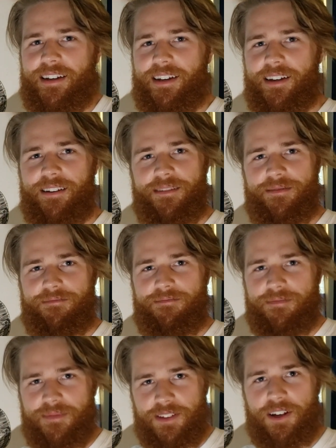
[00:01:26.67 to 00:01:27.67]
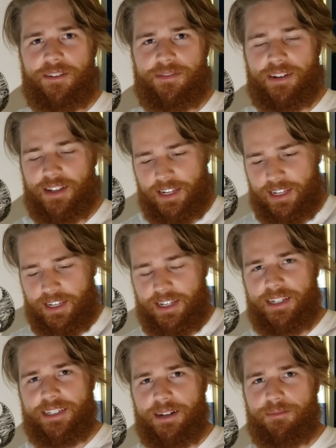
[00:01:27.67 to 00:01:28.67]
can soften,
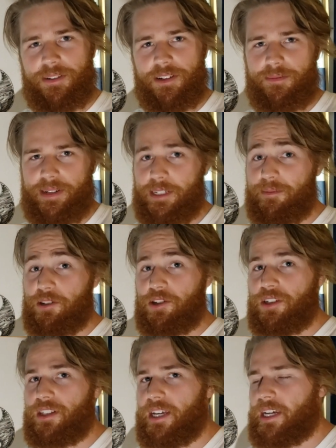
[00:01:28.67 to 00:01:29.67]
ease up a little bit, especially